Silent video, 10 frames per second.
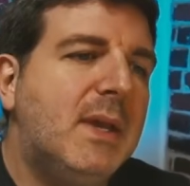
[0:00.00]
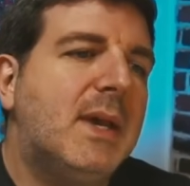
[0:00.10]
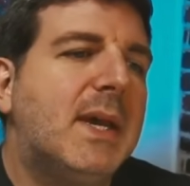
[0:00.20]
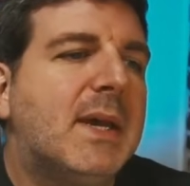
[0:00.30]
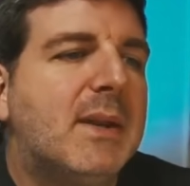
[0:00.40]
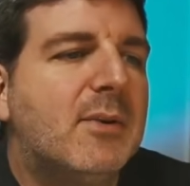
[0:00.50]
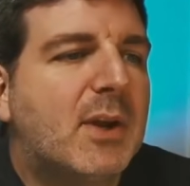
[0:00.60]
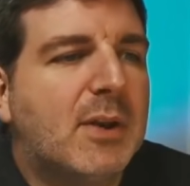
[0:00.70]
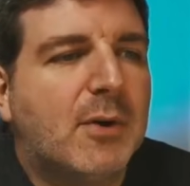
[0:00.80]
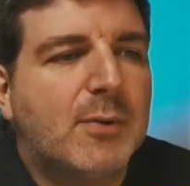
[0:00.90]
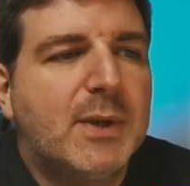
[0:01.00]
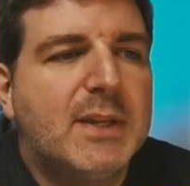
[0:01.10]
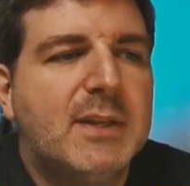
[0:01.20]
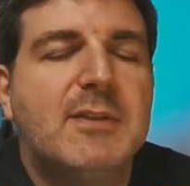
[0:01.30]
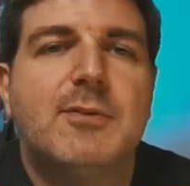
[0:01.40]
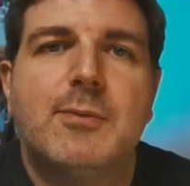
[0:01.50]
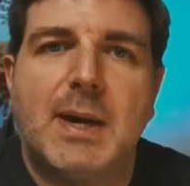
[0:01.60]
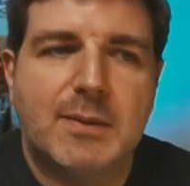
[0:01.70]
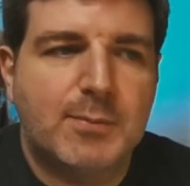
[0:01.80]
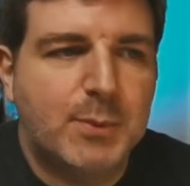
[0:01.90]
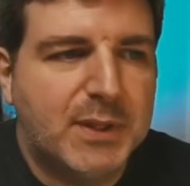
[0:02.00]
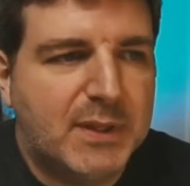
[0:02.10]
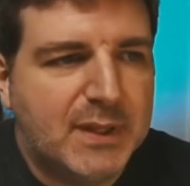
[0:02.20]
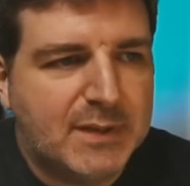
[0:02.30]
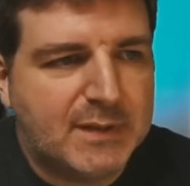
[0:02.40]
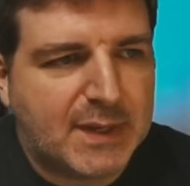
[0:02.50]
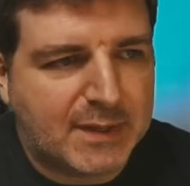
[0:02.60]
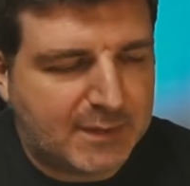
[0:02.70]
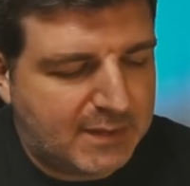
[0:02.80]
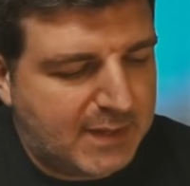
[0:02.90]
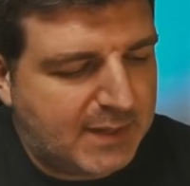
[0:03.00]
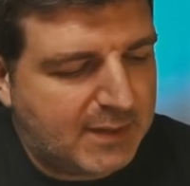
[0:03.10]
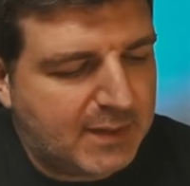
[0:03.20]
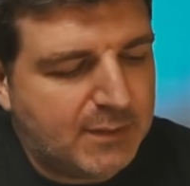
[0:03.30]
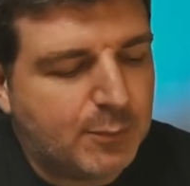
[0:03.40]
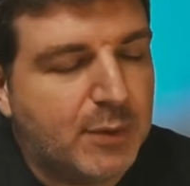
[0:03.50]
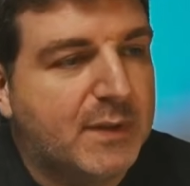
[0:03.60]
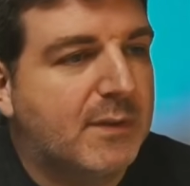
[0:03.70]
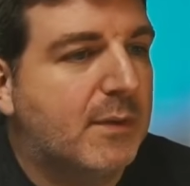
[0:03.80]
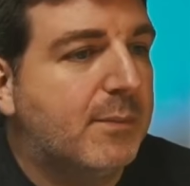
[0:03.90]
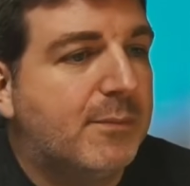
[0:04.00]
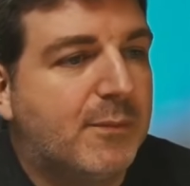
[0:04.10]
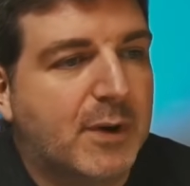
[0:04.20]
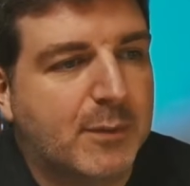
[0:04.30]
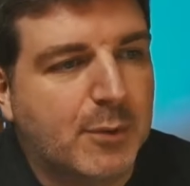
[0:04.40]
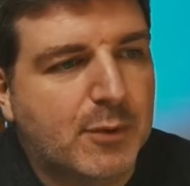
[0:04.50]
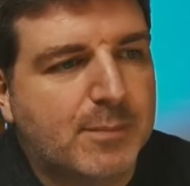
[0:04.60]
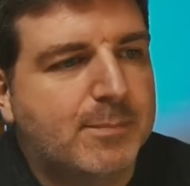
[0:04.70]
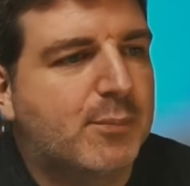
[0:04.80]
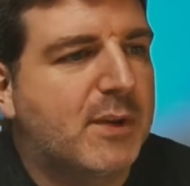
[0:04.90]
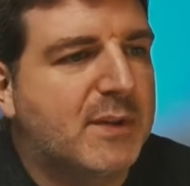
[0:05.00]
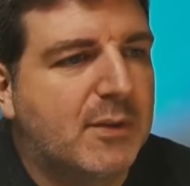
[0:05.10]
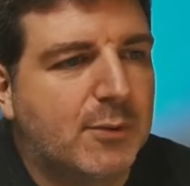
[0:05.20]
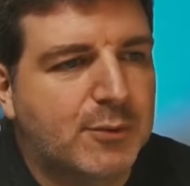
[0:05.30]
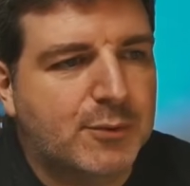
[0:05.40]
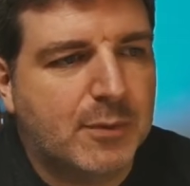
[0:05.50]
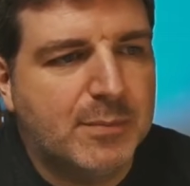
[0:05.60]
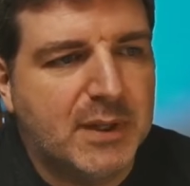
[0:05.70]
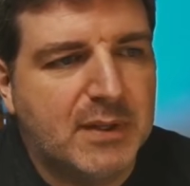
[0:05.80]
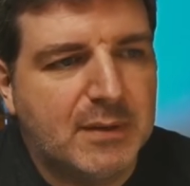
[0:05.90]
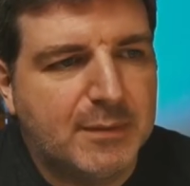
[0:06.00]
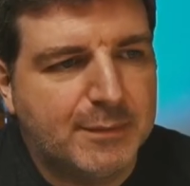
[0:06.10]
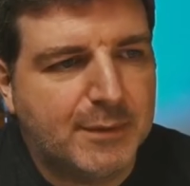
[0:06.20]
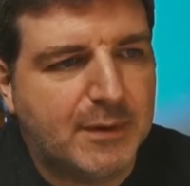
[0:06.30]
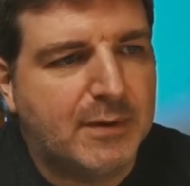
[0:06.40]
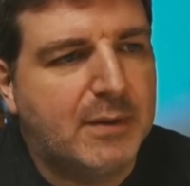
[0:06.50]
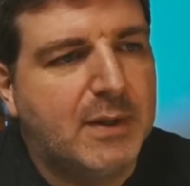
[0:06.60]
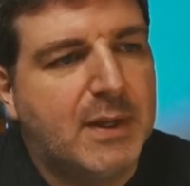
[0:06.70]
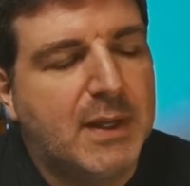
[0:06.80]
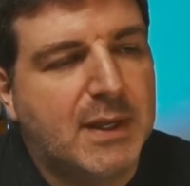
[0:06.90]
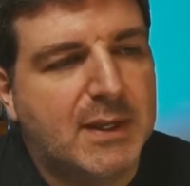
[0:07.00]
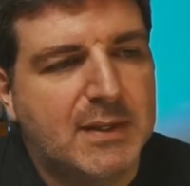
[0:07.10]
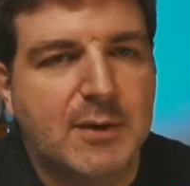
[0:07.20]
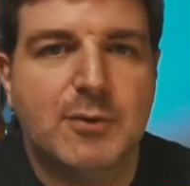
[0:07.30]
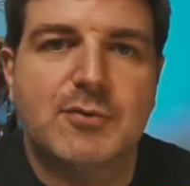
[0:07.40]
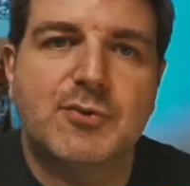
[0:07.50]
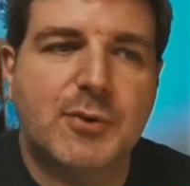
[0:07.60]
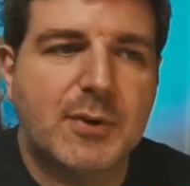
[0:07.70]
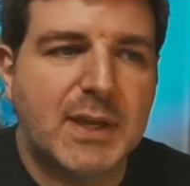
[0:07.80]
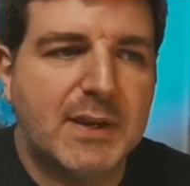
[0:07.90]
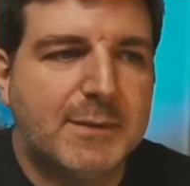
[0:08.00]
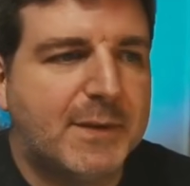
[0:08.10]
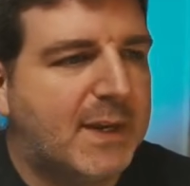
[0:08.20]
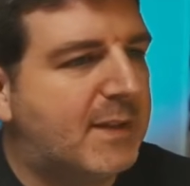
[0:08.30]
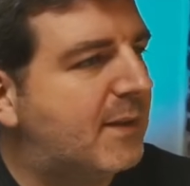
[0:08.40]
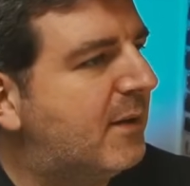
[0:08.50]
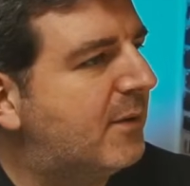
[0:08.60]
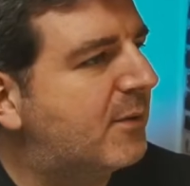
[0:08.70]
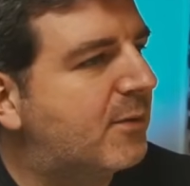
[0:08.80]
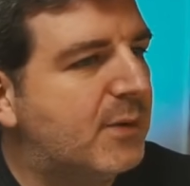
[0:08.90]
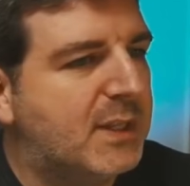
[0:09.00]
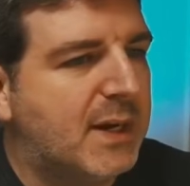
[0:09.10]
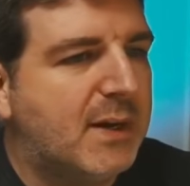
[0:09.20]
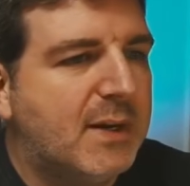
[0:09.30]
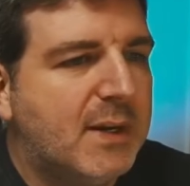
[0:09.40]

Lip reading: And you can already interact with this text like this with, for example, pressing Ctrl B for getting a strong effect on Krita.